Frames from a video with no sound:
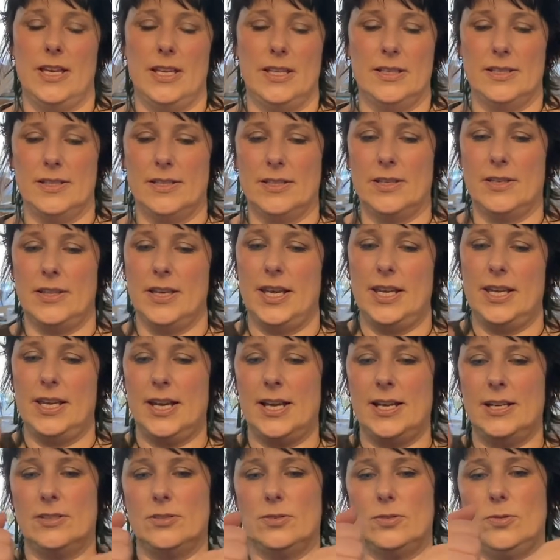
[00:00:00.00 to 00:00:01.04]
and so they
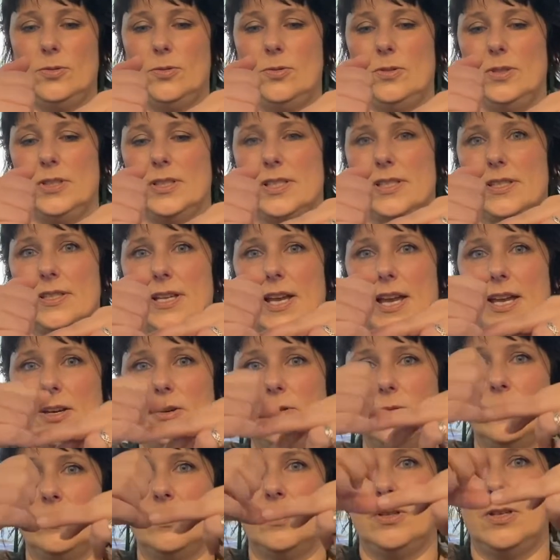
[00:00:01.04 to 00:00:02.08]
cut all this
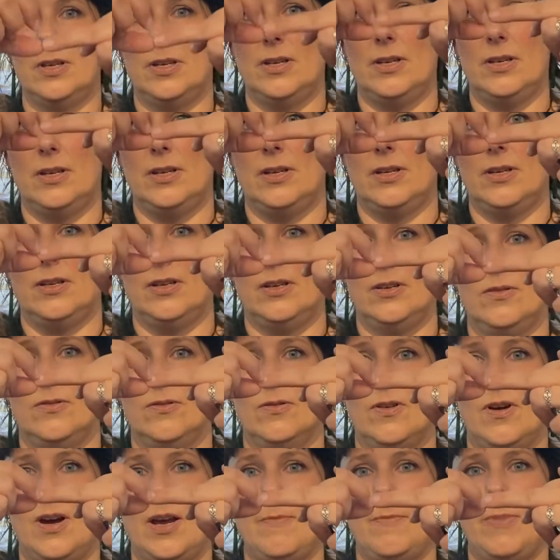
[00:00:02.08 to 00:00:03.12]
nail
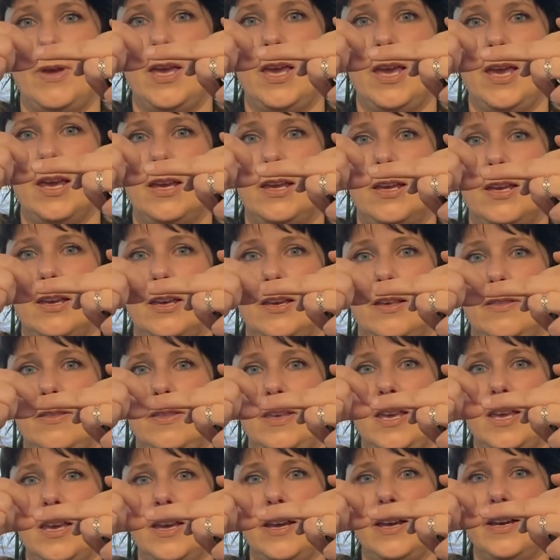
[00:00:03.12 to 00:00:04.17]
right back
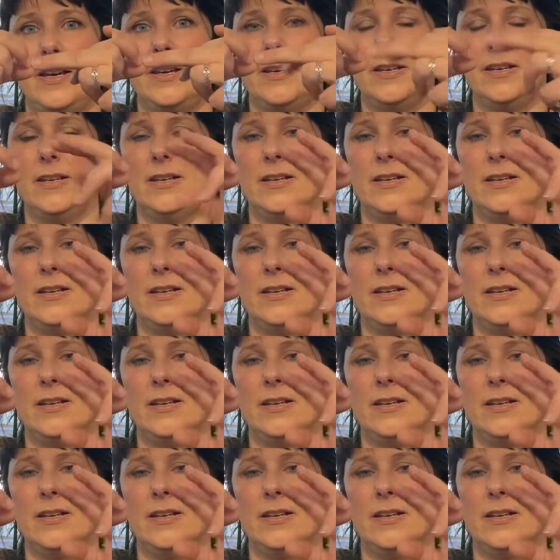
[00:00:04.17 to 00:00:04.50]
there